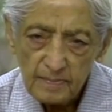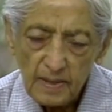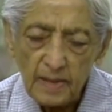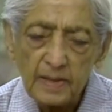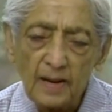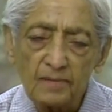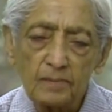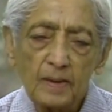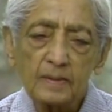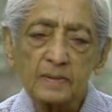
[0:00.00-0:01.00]

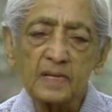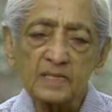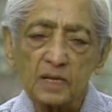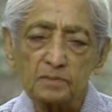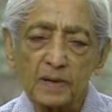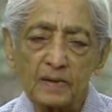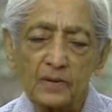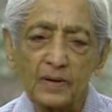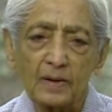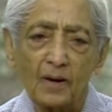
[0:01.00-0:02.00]
And this has been
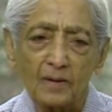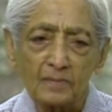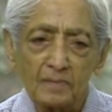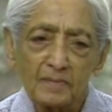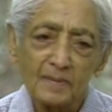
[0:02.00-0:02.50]
going on